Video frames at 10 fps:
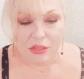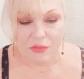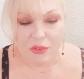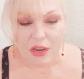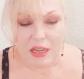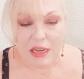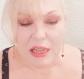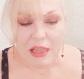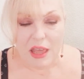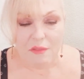for
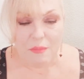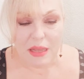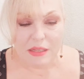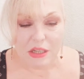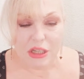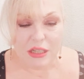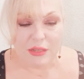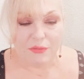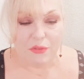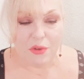any love messages
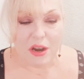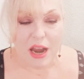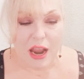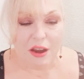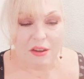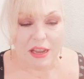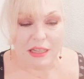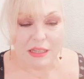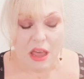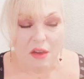for
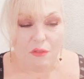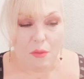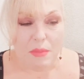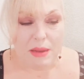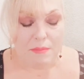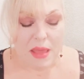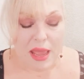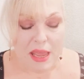Aries for mid-May